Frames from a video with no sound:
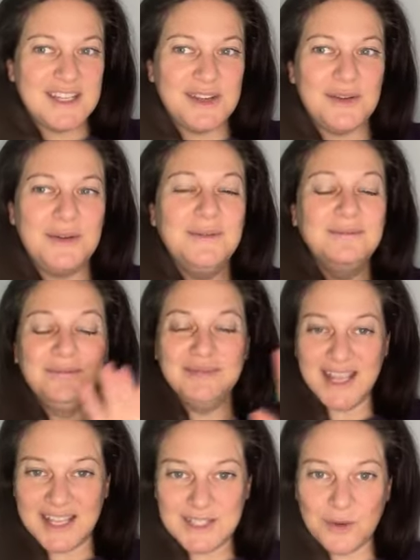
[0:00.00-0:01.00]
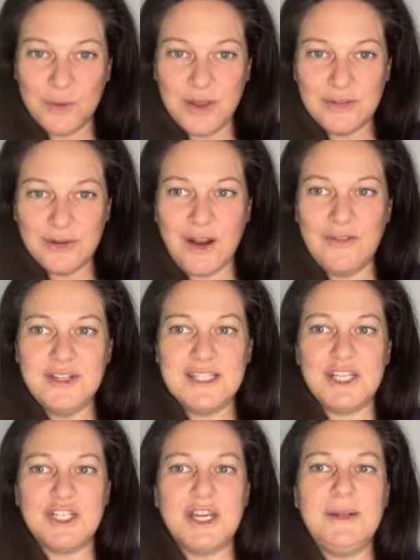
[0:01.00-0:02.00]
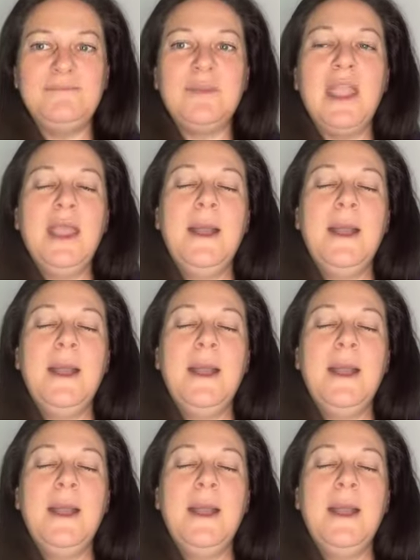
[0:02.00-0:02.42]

to. That's a whole other conversation.